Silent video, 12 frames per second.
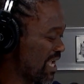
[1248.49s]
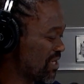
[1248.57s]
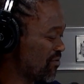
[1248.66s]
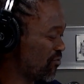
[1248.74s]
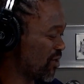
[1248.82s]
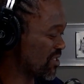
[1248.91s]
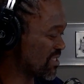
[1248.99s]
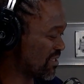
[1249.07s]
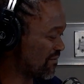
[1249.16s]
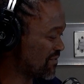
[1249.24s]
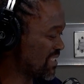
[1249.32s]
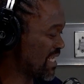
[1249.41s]
and you've won
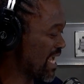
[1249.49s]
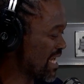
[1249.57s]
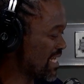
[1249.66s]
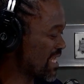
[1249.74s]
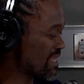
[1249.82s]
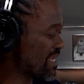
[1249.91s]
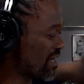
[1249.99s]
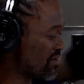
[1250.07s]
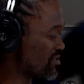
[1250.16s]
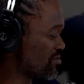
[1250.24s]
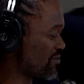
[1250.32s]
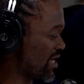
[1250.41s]
yourself
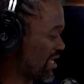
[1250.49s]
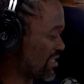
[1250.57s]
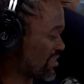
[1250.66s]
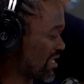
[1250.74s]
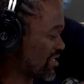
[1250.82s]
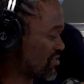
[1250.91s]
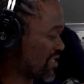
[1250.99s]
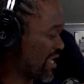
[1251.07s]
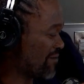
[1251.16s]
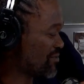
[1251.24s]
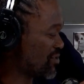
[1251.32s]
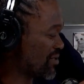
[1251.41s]
10,000 rand thanks to
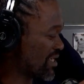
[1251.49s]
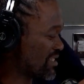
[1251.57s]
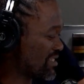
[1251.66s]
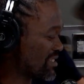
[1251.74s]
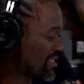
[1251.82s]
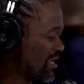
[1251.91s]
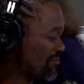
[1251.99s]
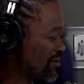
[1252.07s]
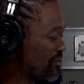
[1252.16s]
Cape Talk and Dis-Chem,